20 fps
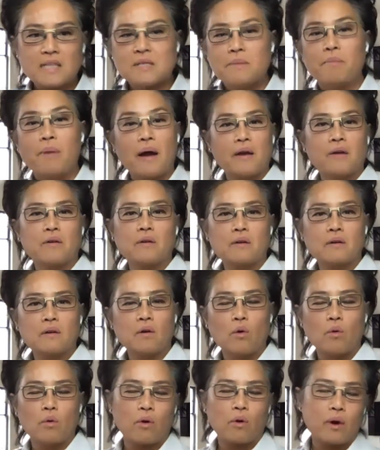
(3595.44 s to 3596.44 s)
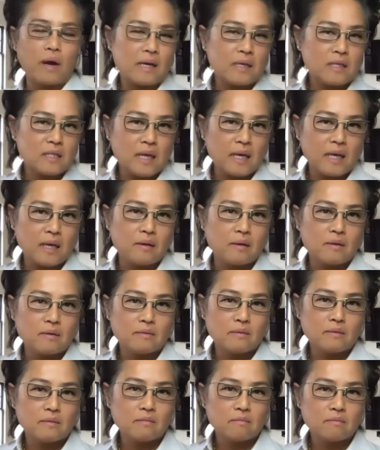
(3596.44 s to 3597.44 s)
as a buyer or as a
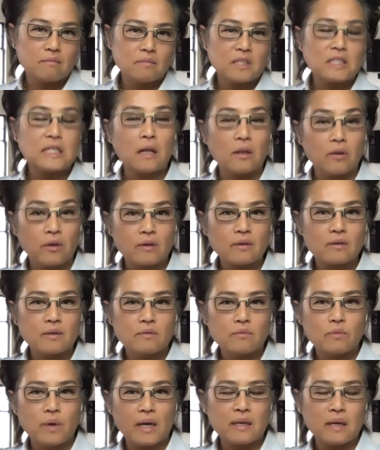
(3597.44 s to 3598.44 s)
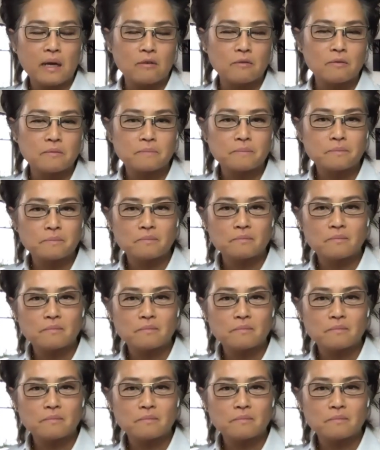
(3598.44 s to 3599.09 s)
seller right now?